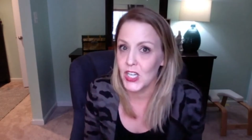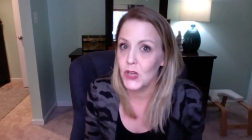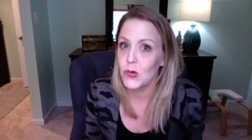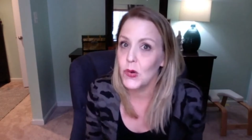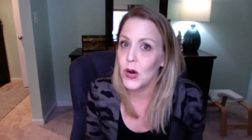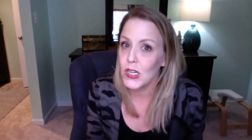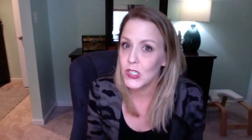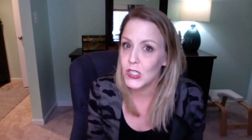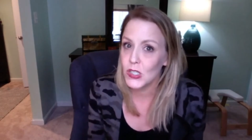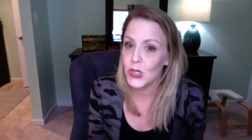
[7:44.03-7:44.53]
you
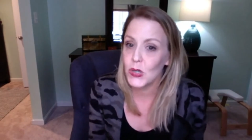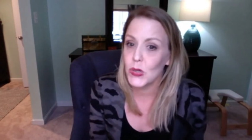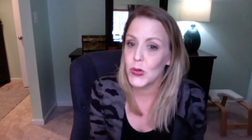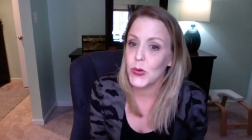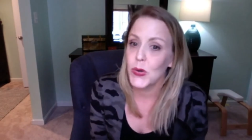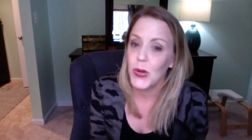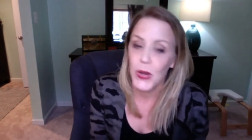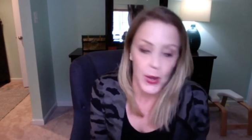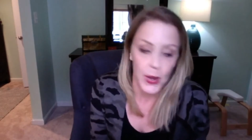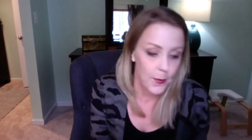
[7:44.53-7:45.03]

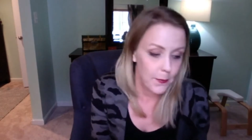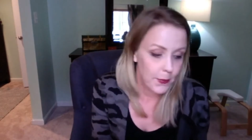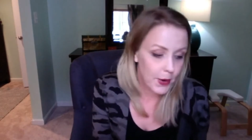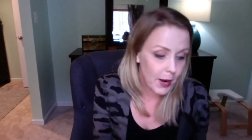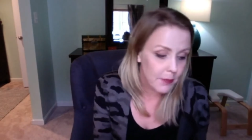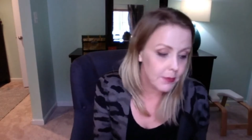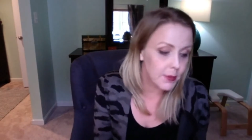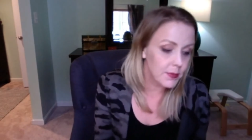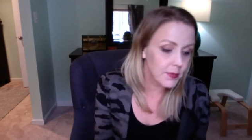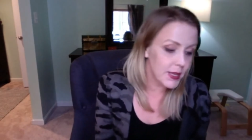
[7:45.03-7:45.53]
also
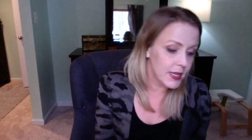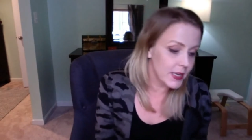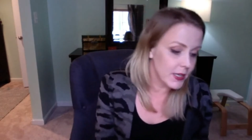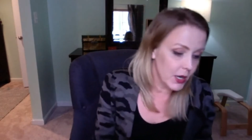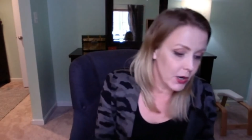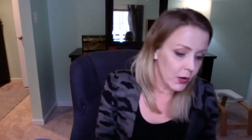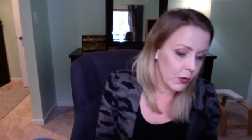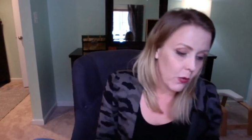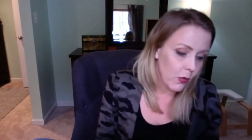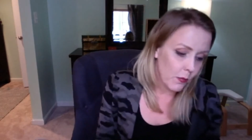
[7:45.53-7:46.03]
probably
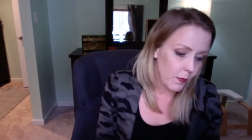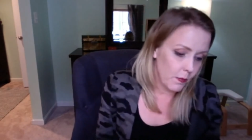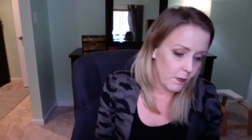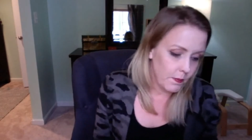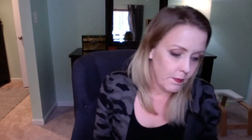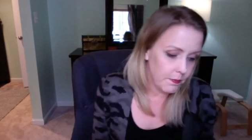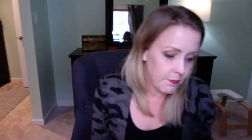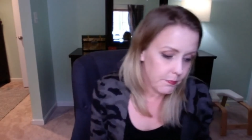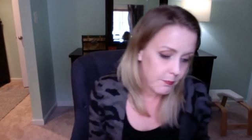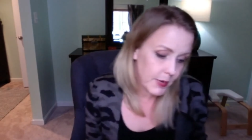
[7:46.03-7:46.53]
know,
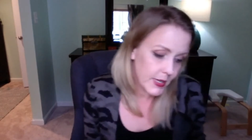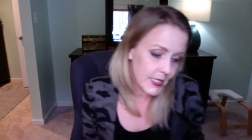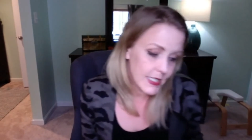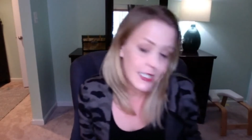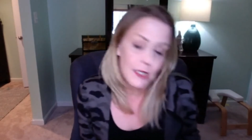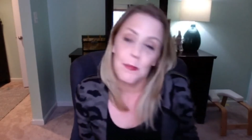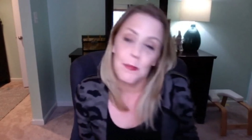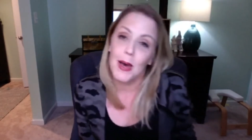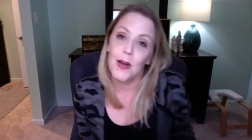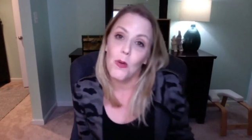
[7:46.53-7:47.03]
but it's
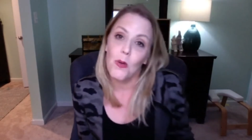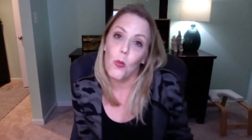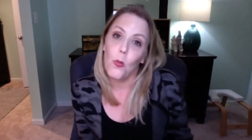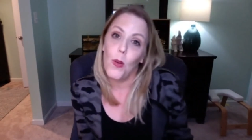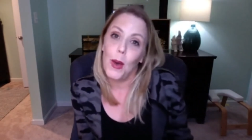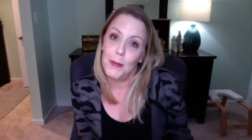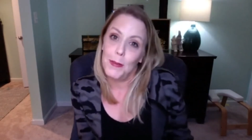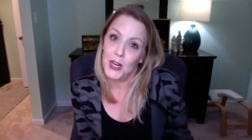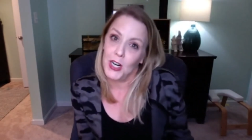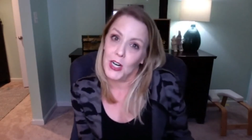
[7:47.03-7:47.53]
about
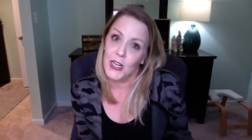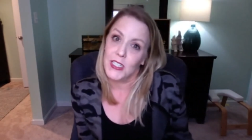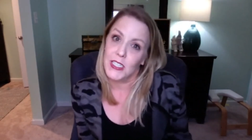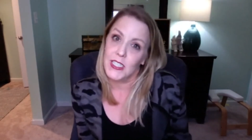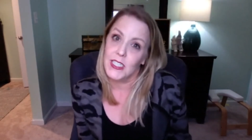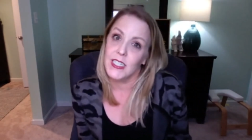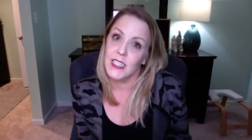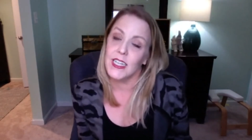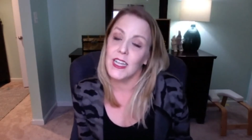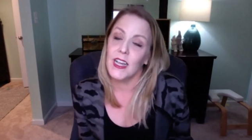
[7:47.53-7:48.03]
webinars.